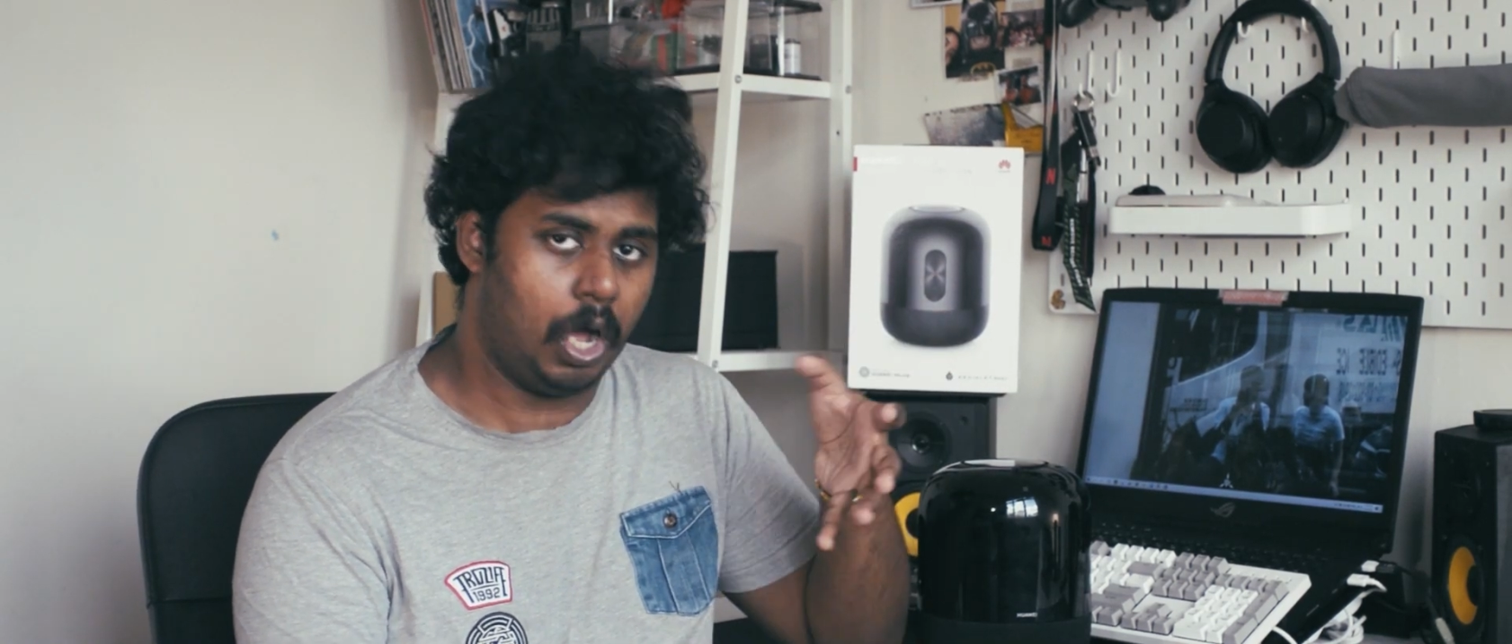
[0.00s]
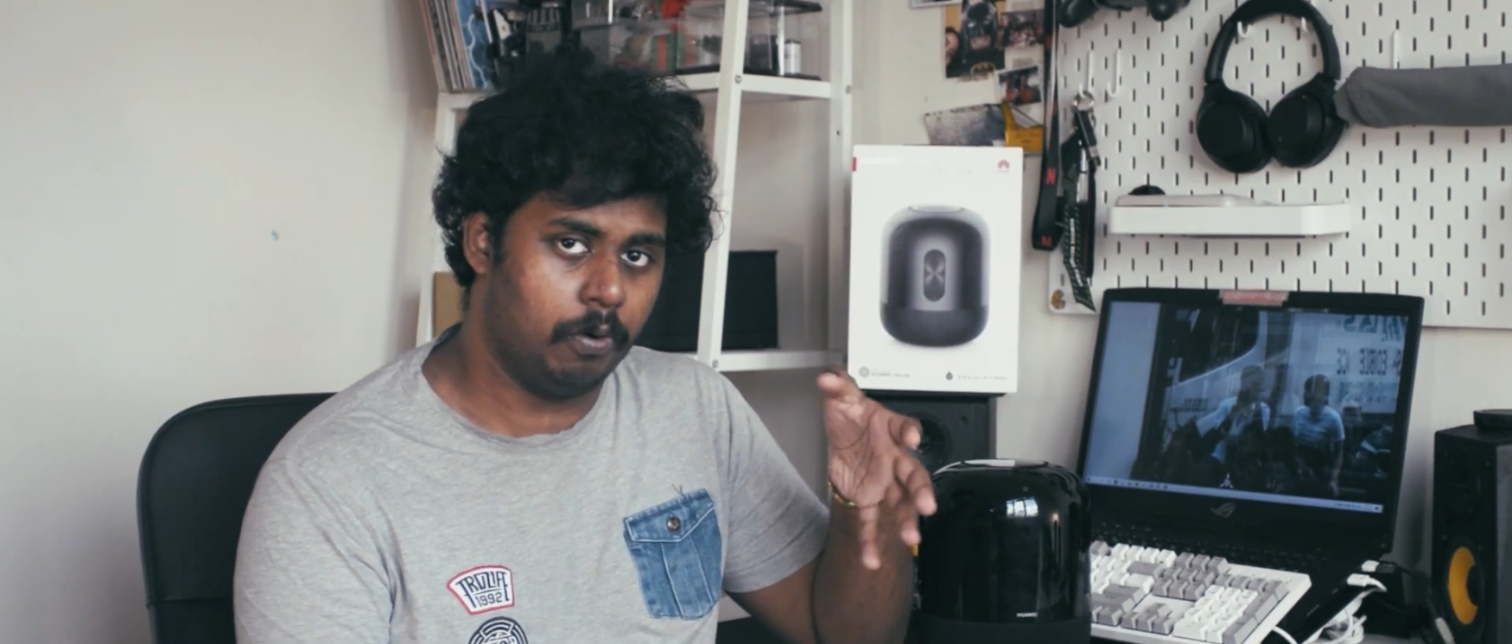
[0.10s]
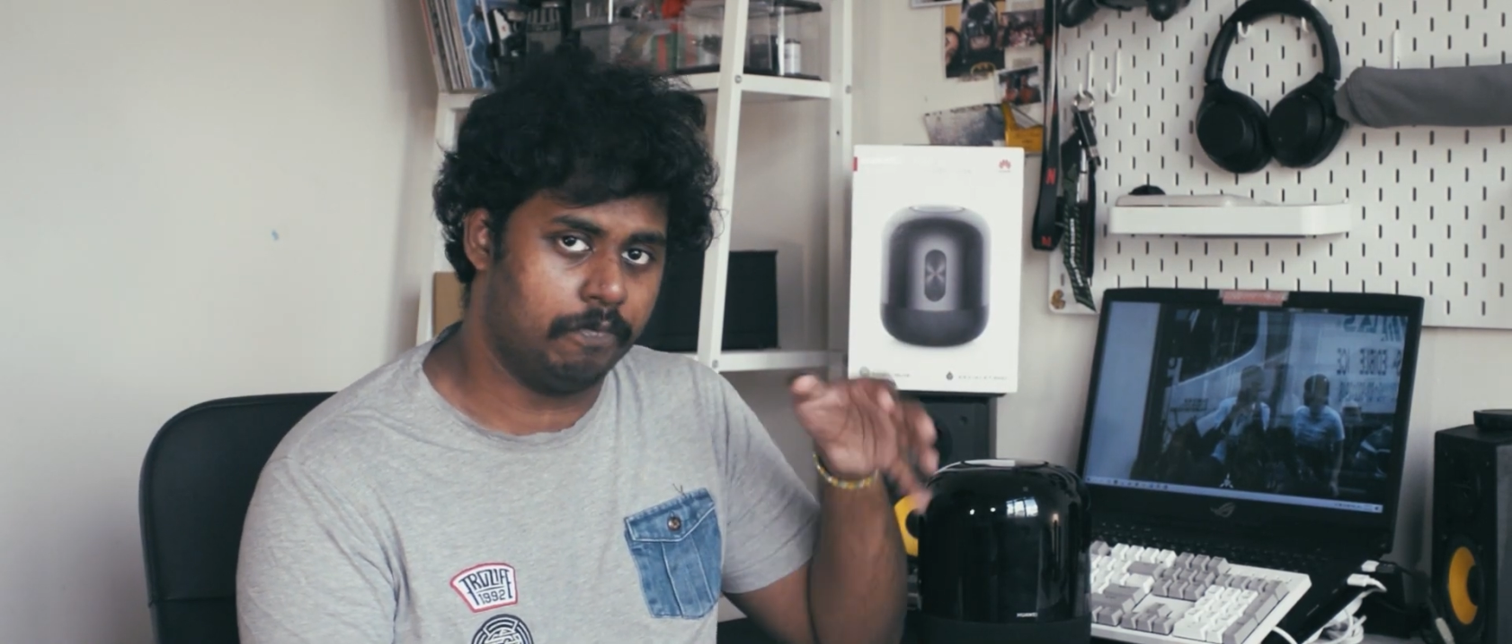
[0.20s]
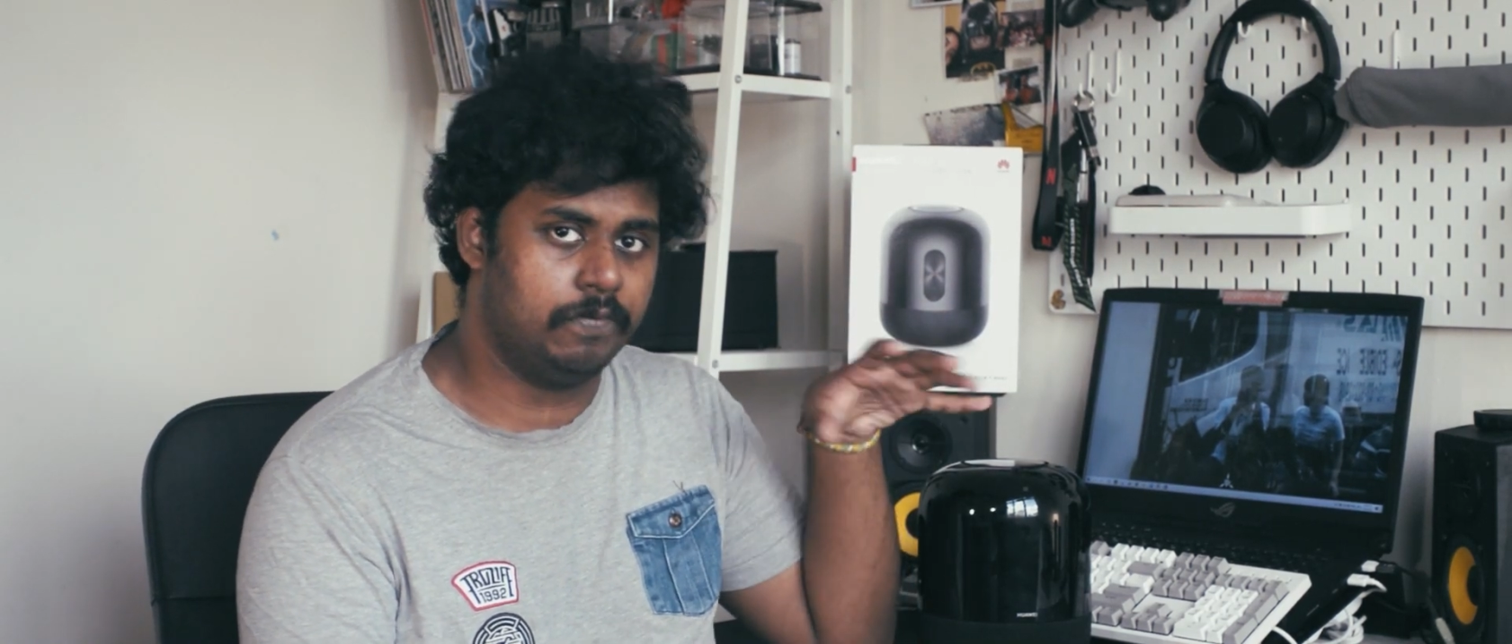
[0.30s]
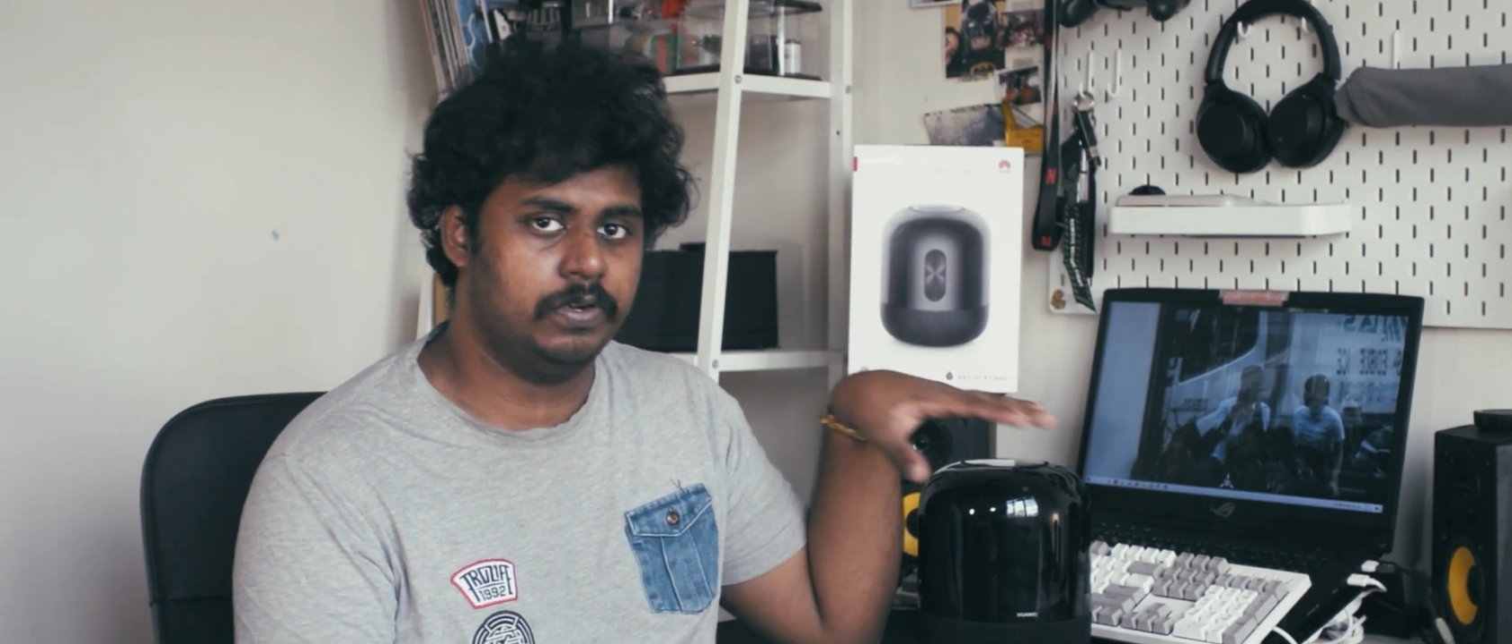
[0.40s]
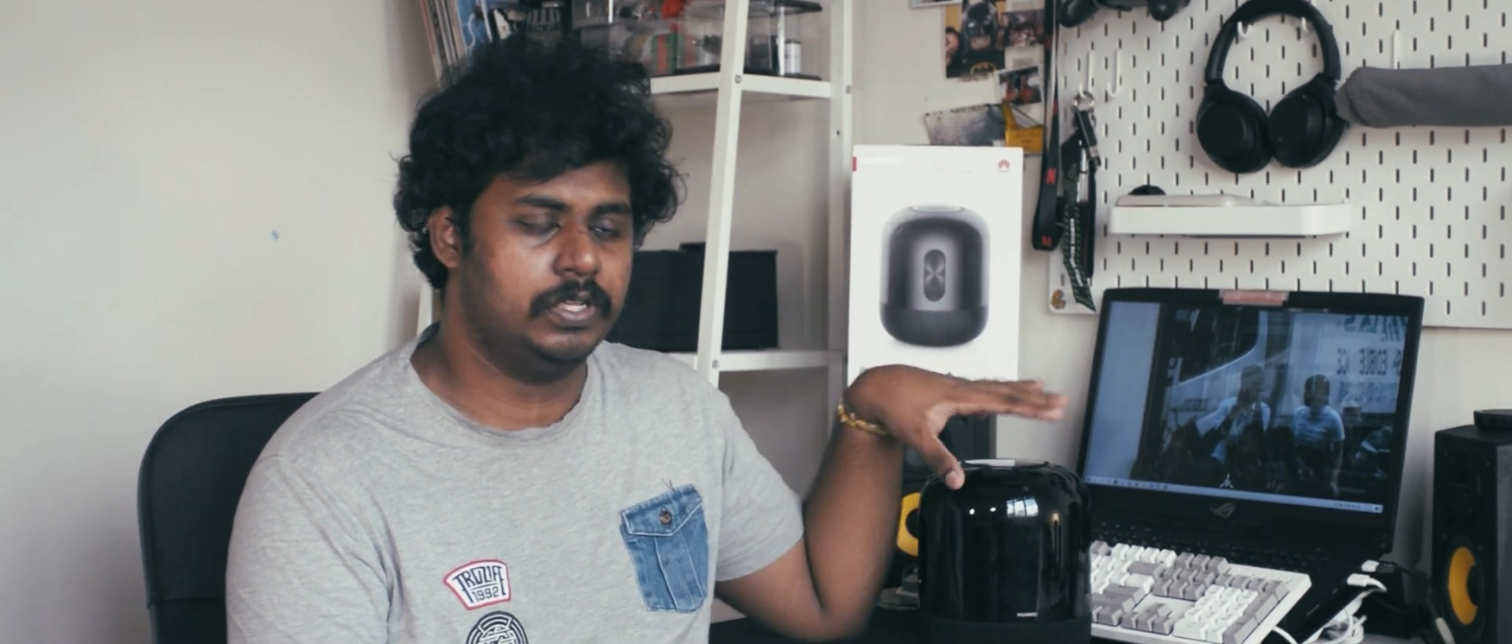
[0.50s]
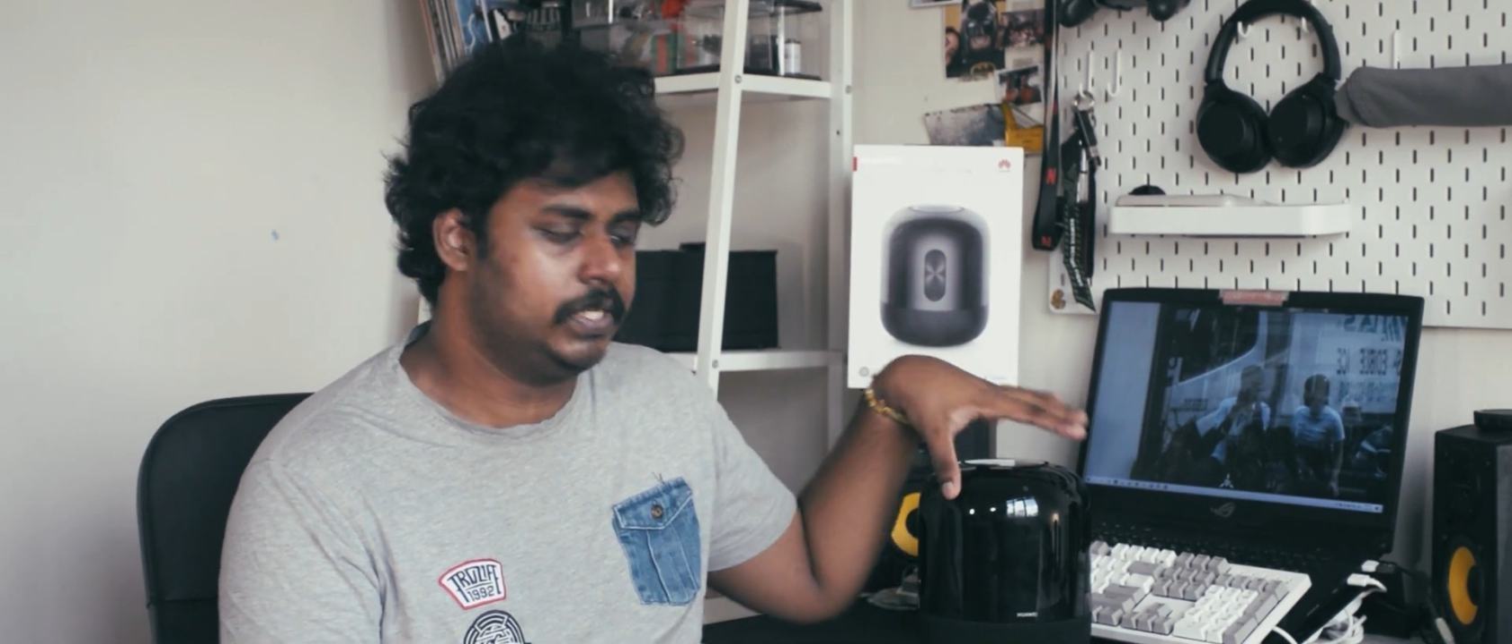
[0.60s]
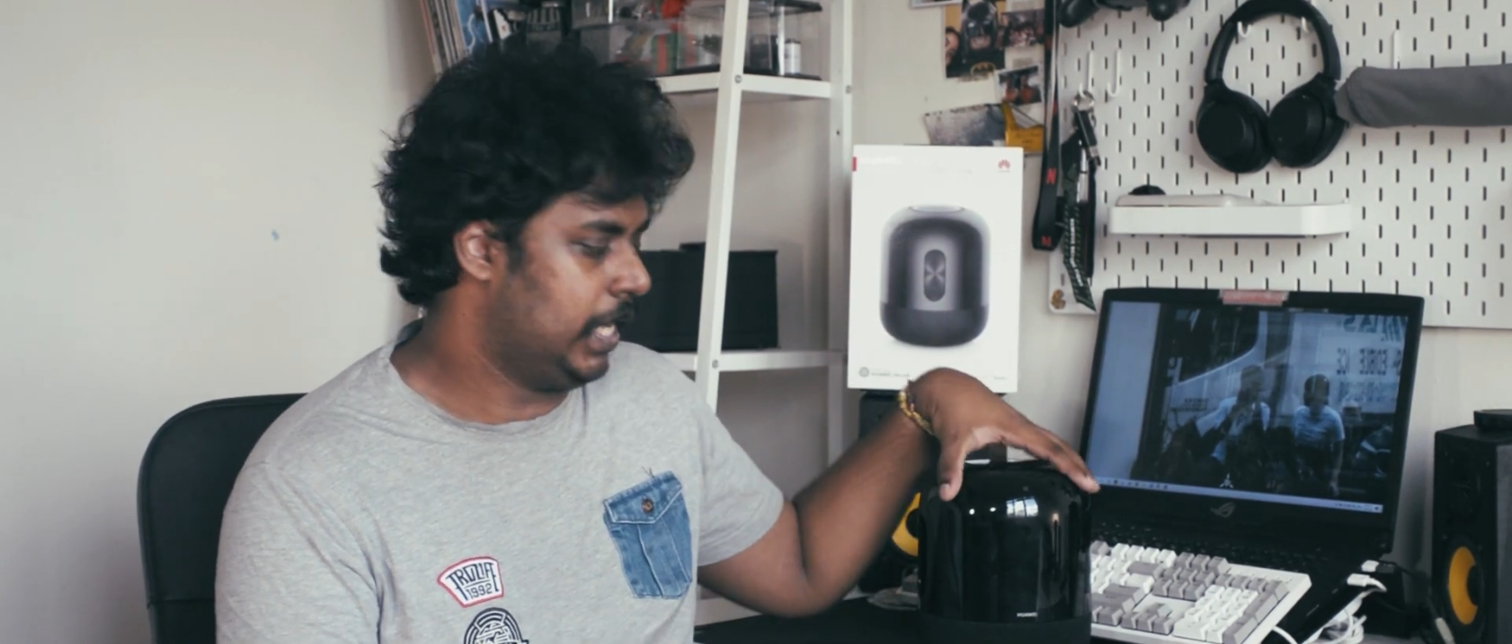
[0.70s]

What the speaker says: our further